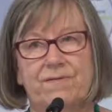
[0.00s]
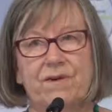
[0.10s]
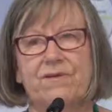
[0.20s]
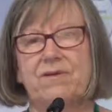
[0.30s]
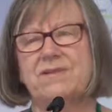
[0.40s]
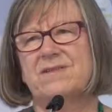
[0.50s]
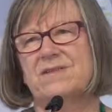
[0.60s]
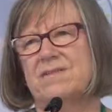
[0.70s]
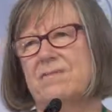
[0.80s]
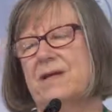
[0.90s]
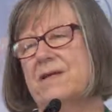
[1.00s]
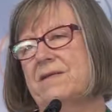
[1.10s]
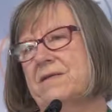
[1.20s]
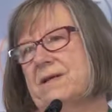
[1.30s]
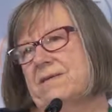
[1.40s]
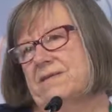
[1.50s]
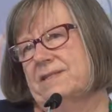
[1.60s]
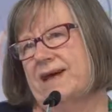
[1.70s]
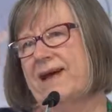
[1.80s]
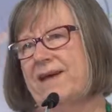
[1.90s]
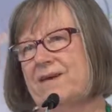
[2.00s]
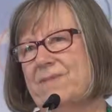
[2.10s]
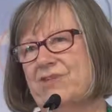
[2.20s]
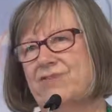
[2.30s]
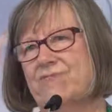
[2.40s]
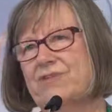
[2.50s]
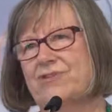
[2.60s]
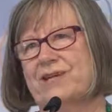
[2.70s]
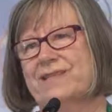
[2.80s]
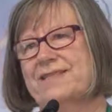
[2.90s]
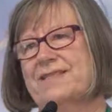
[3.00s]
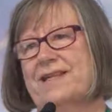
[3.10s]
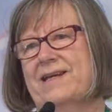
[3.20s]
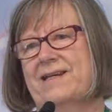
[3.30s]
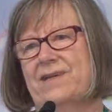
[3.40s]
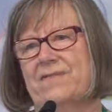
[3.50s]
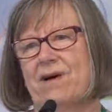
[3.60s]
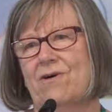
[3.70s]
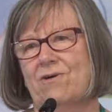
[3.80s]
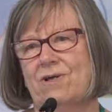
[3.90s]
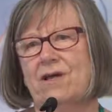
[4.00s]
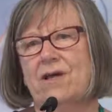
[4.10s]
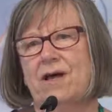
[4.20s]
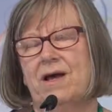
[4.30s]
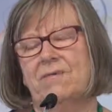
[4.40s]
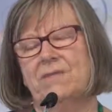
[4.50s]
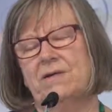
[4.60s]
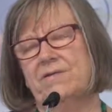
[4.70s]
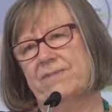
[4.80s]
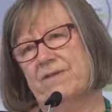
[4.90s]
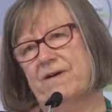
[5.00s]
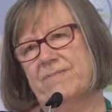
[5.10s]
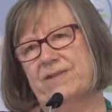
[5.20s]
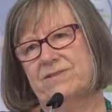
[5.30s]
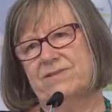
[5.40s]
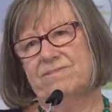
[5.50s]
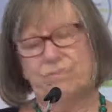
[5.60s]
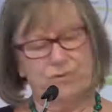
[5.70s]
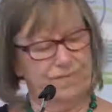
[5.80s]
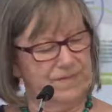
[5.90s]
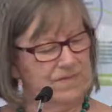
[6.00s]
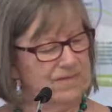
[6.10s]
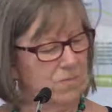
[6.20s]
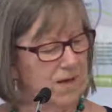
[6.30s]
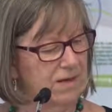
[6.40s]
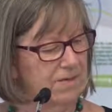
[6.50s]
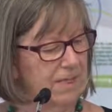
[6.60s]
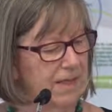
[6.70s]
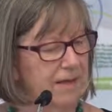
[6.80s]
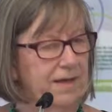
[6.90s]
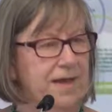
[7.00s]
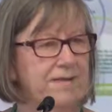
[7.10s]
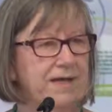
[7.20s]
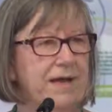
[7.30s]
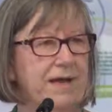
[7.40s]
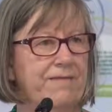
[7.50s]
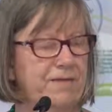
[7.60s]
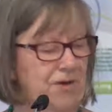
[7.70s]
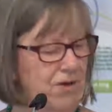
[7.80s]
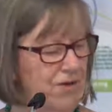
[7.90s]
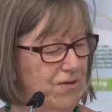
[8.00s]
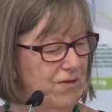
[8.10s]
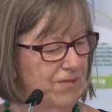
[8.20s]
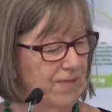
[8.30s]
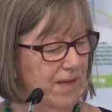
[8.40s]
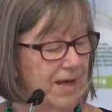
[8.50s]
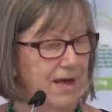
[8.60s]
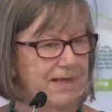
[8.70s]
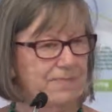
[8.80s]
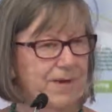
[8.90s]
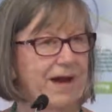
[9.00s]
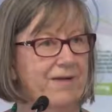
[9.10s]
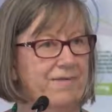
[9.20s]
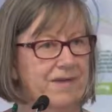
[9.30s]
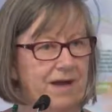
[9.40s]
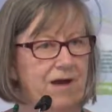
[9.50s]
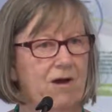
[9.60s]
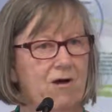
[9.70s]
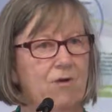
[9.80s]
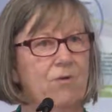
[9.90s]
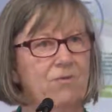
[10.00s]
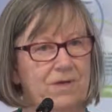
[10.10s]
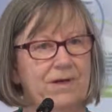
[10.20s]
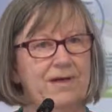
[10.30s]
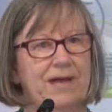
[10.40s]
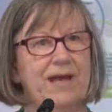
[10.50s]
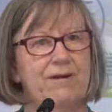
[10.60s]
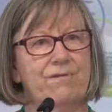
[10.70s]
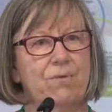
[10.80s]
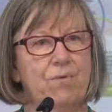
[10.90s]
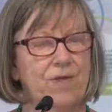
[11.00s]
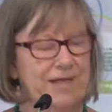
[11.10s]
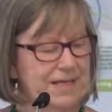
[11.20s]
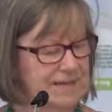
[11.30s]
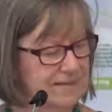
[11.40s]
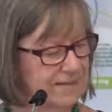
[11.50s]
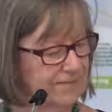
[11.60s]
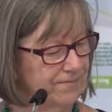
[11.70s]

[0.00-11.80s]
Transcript: Catholicism, and today a much richer understanding of the whole environmental movement as well, and the care for the earth as part of our whole care of all that is.